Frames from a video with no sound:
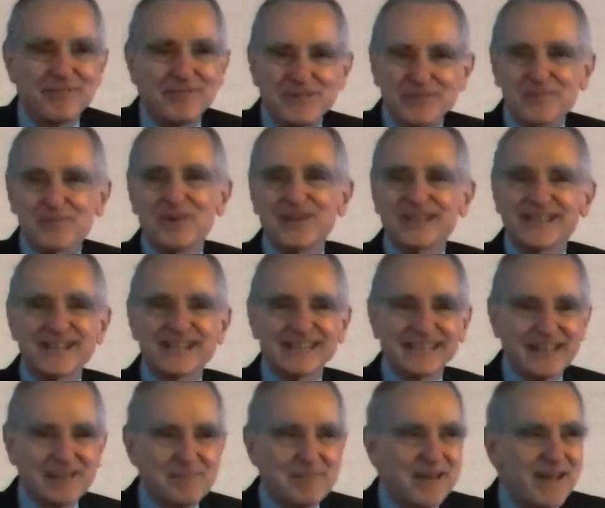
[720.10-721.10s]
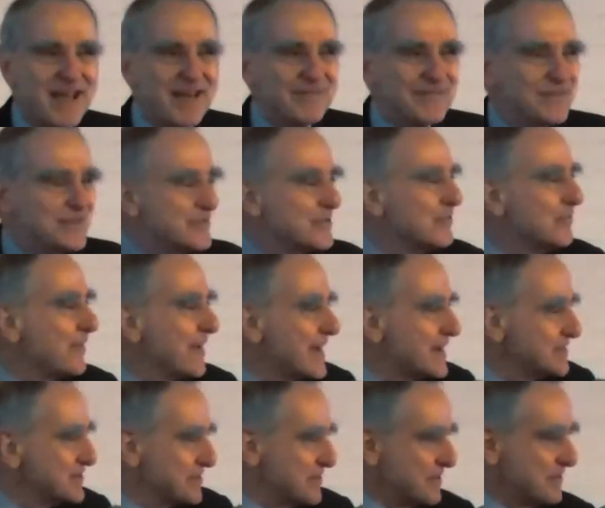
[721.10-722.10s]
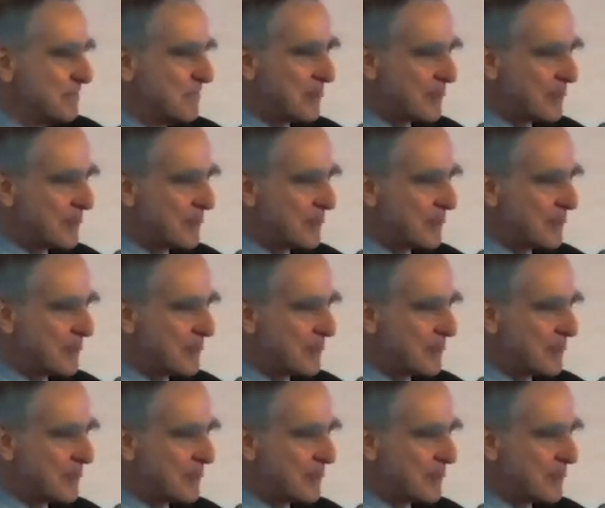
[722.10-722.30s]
if he's walking a little bit heavier or faster.